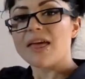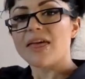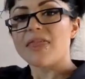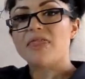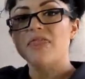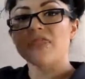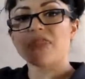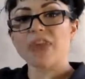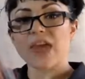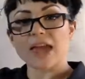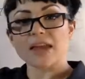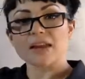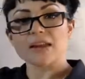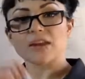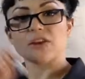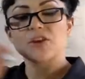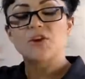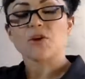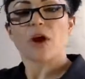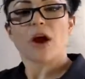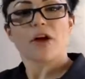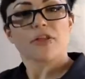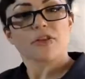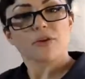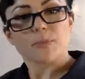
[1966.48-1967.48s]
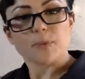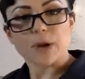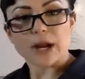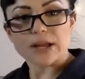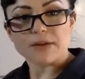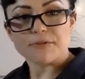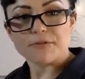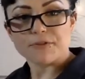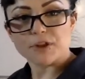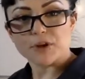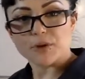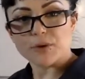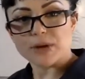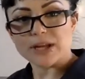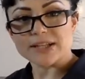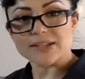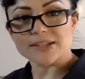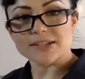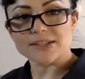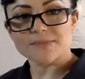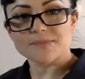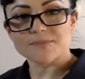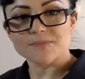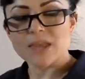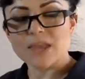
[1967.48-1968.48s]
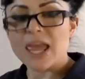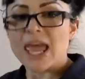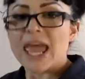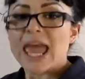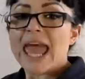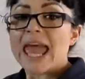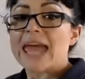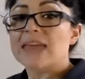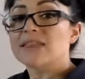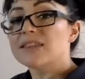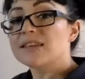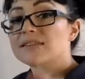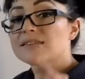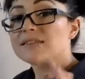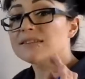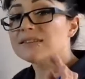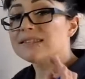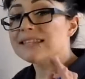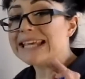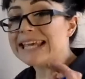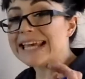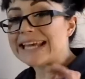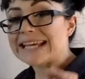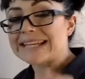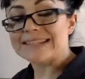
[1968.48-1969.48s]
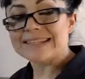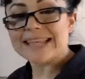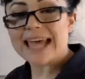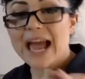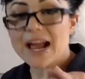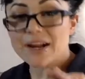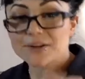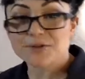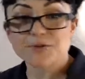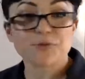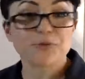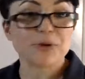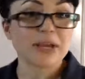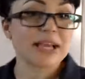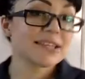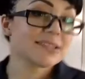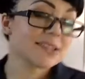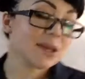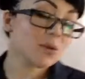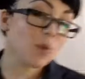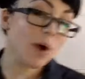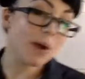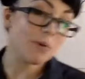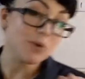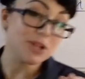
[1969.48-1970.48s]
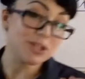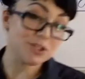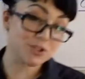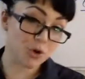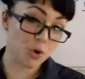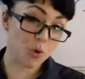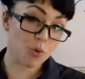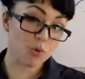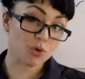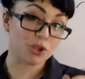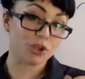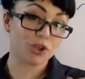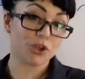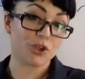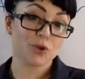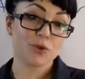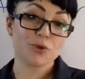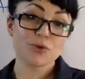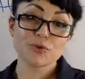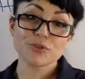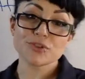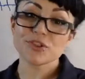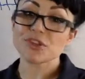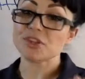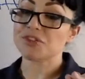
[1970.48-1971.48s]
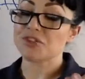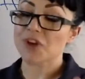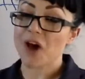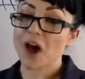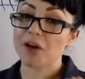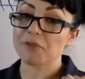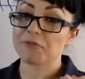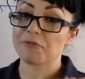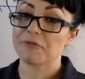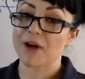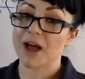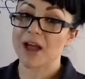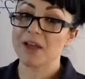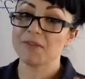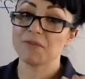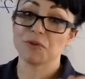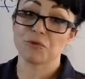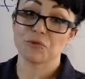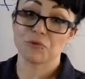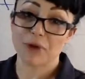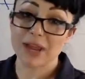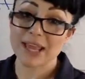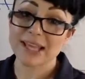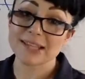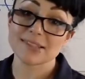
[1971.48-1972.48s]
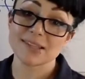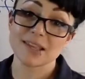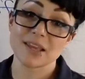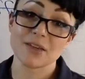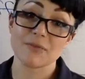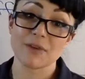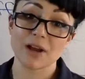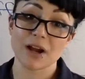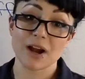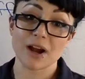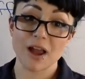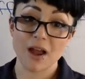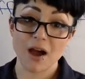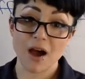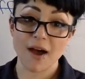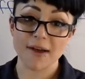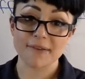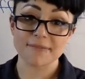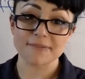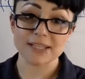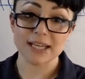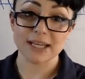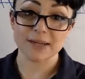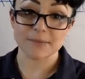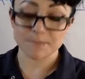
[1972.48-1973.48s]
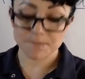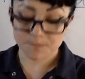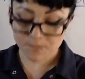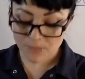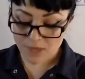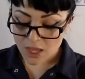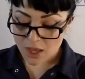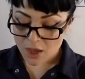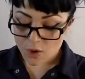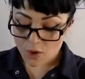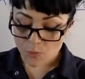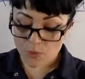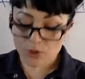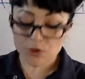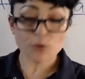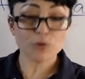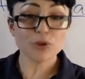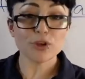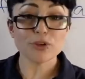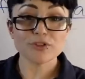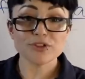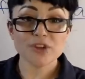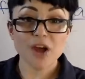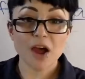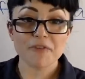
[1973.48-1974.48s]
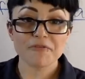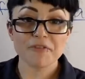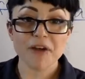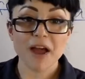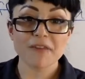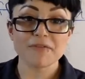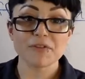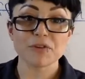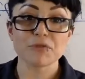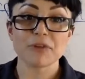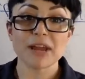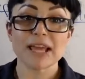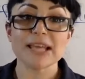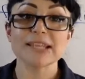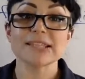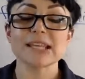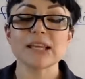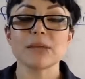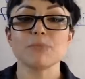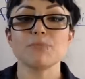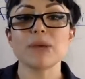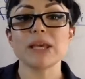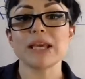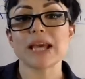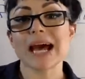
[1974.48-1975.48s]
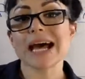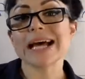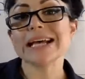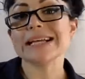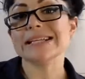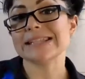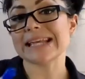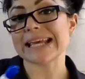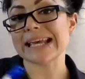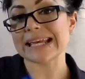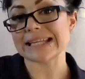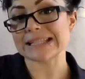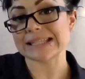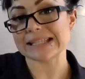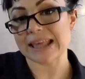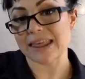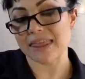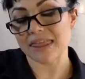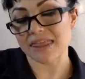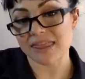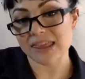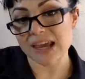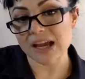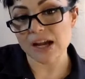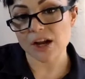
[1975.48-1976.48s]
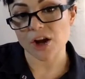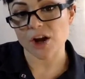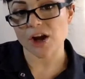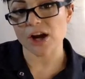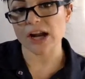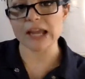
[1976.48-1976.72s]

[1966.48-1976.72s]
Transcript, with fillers: than your other brake fluids. And this is the exact reason why we don't use dot five in racing very often. We don't use dot five in racing because it's thicker